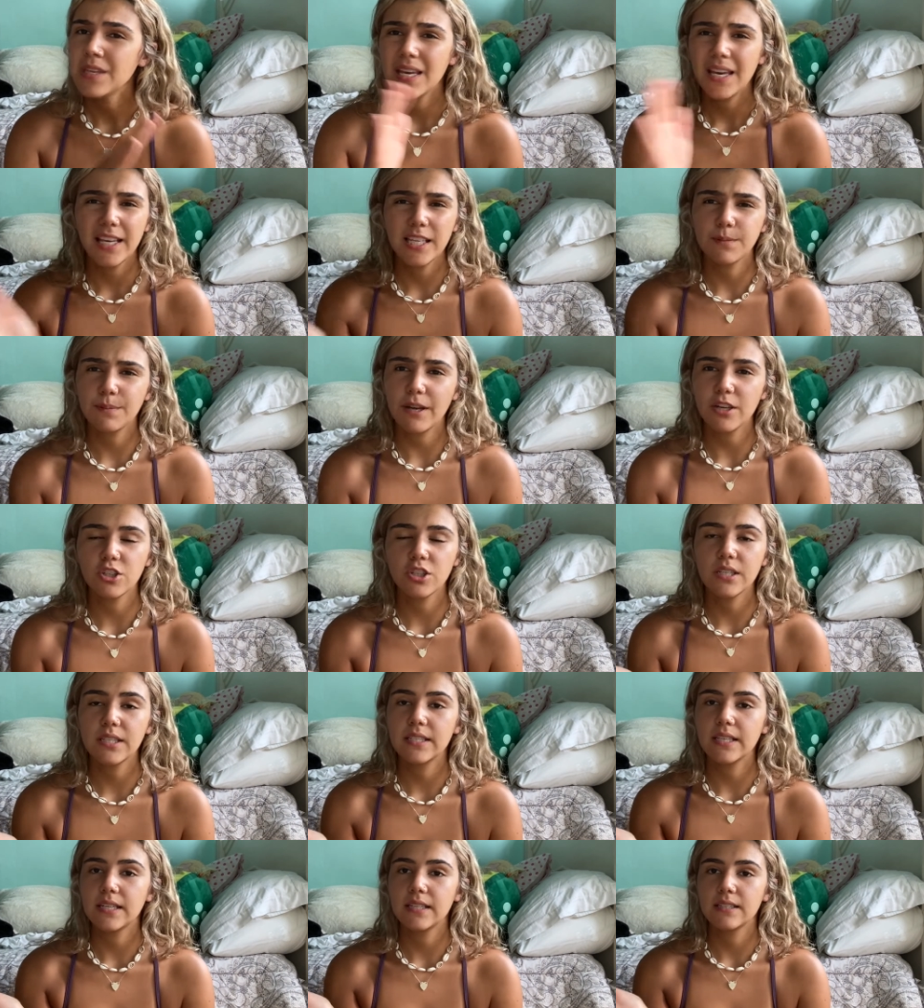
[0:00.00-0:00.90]
especially
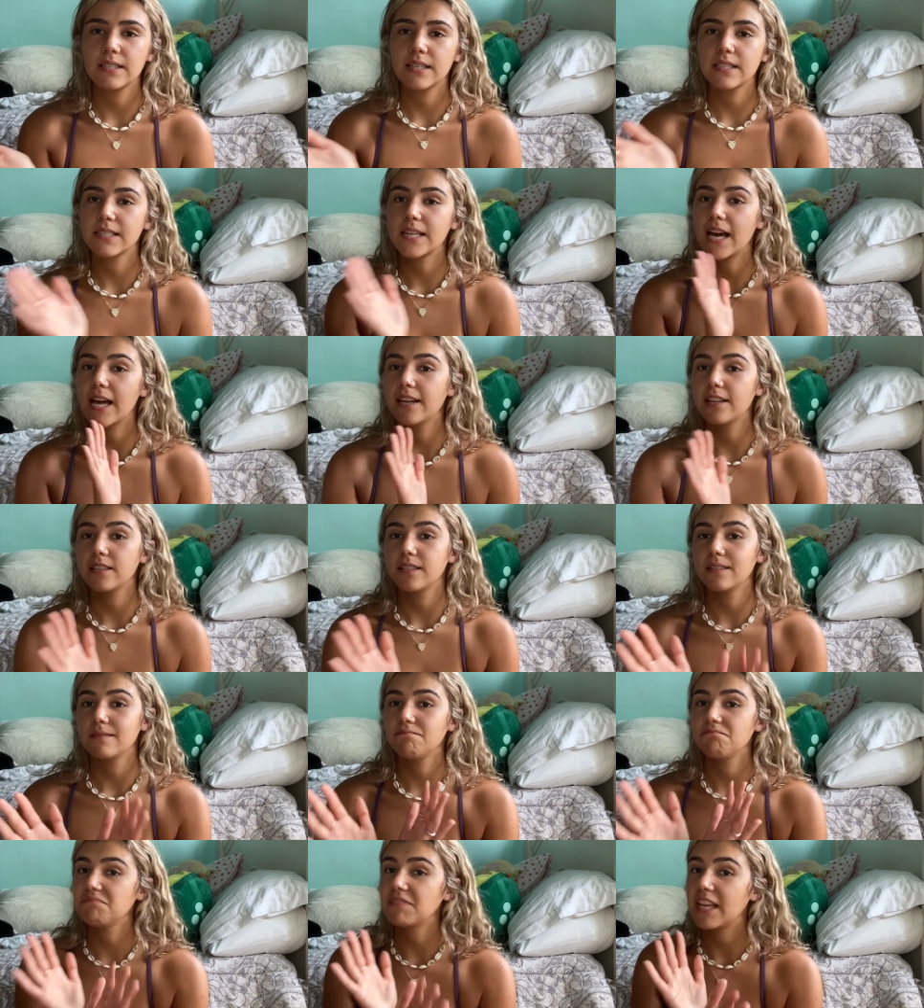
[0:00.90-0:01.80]
since it's kind of
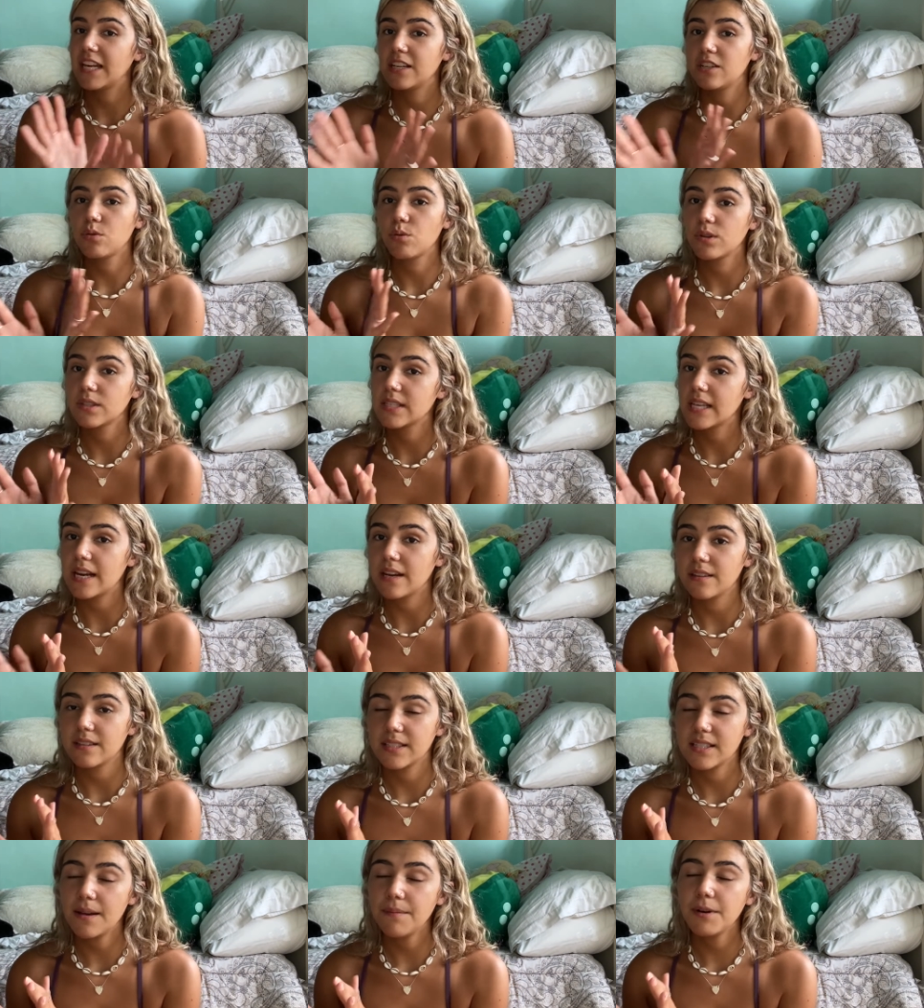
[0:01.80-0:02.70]
getting towards the end of the
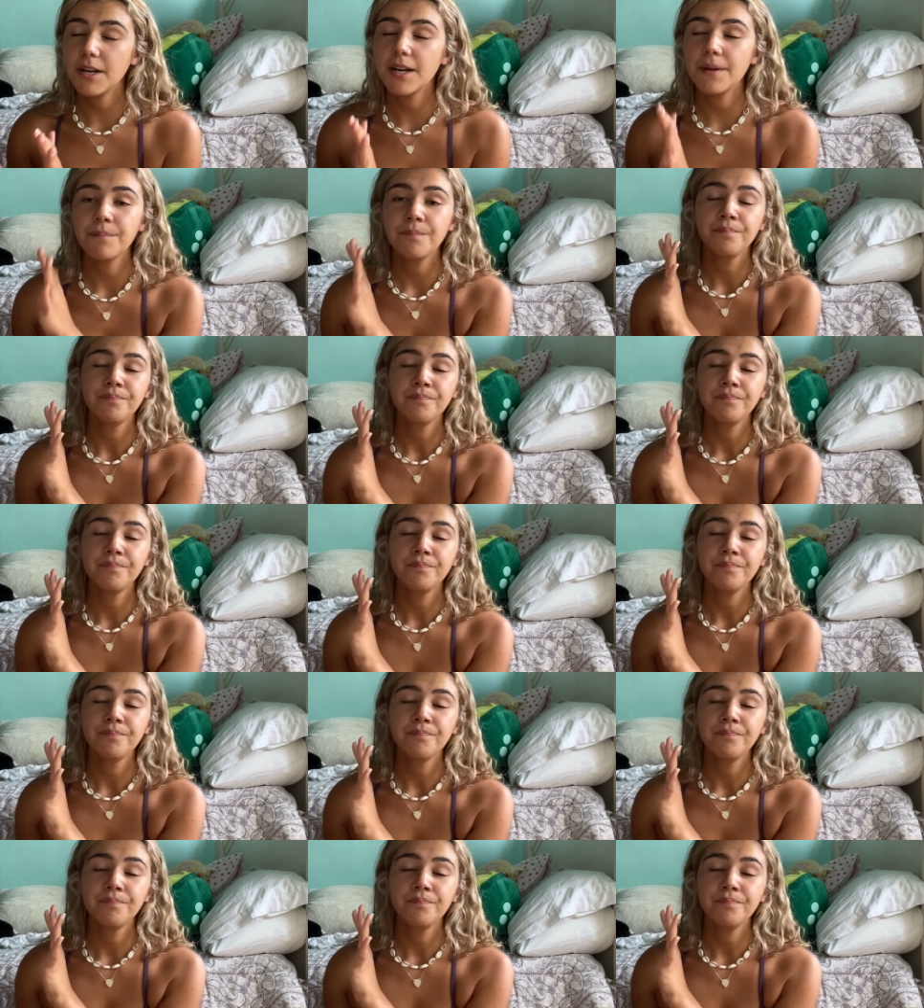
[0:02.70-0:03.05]
summer.